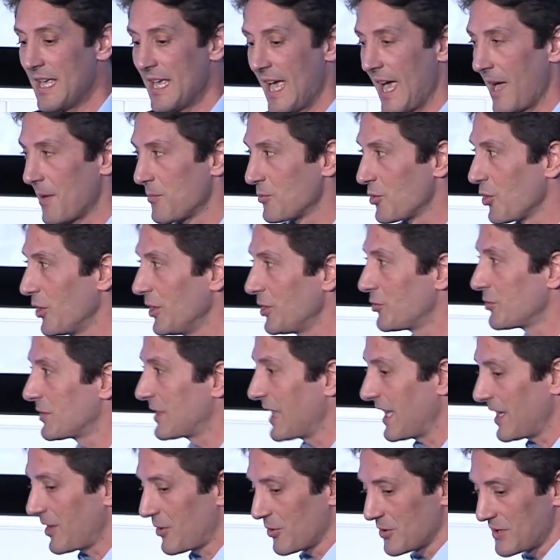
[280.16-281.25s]
I'm going to
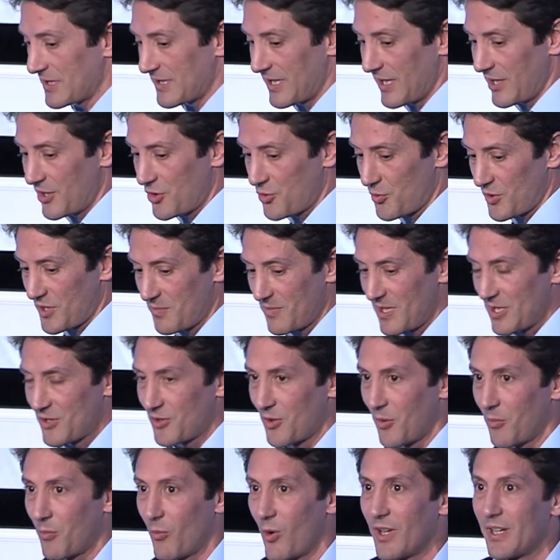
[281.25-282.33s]
take on stage with me
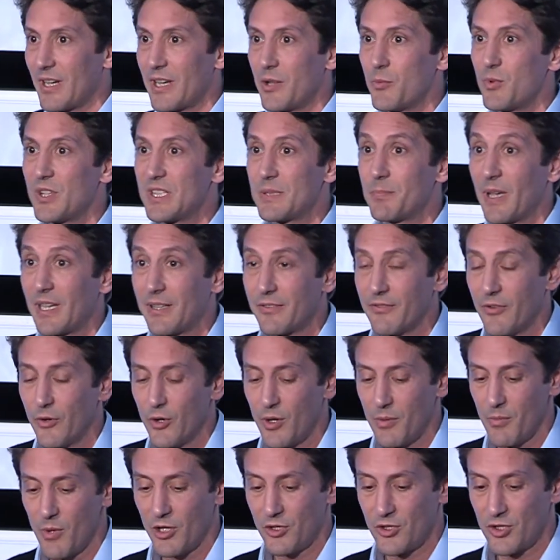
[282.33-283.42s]
someone I respect very
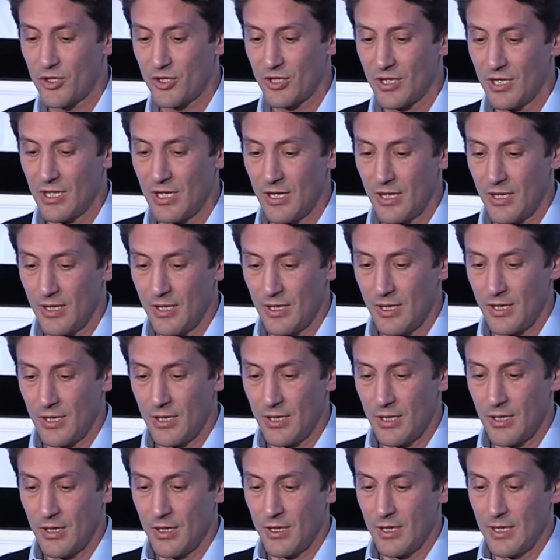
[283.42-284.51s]
much,
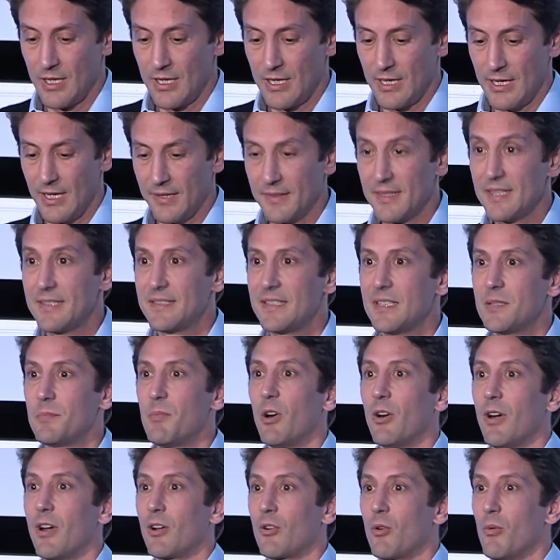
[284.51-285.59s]
and this is
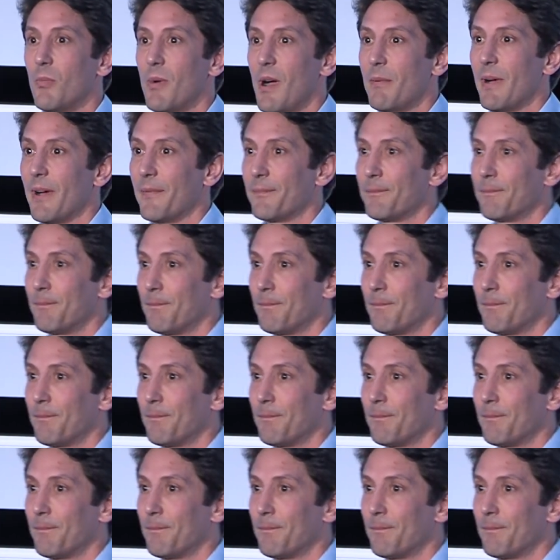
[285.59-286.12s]
Barack Obama.